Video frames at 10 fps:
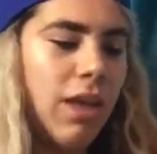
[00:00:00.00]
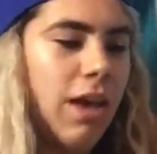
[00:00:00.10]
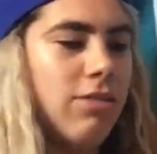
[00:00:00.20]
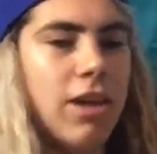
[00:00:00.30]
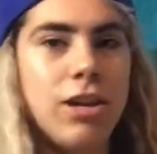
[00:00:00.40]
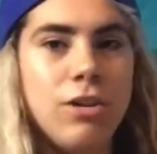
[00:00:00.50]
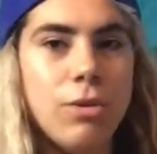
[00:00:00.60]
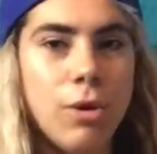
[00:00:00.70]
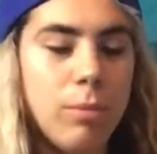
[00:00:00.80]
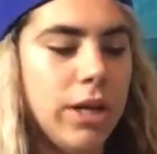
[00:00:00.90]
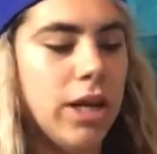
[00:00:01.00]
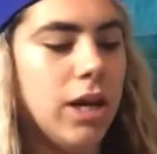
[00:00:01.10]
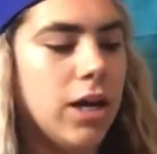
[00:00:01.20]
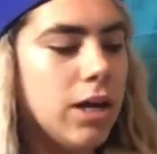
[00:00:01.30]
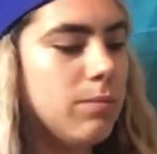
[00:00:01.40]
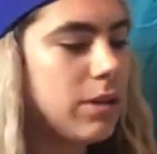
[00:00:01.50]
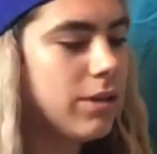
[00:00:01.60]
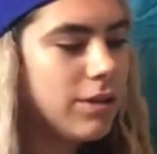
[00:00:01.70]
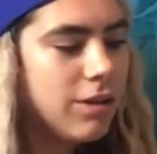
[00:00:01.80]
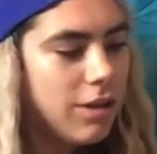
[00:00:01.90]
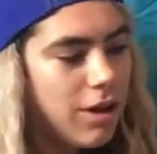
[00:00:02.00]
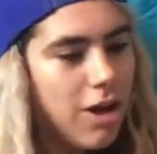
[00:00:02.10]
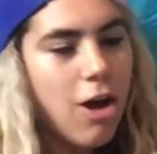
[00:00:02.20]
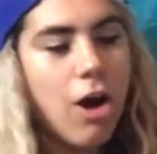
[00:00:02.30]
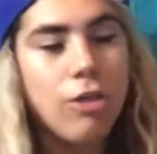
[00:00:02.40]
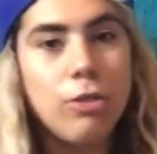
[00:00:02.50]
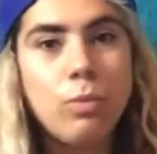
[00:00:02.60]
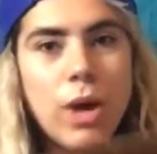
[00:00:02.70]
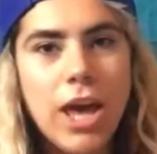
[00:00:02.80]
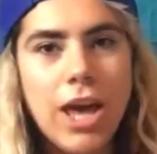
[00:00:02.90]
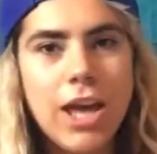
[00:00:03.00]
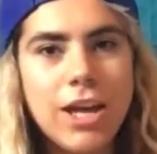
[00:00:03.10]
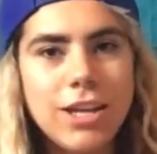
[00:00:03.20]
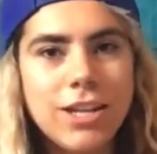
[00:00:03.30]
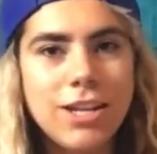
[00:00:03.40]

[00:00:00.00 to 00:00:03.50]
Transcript: and then open it up all the way.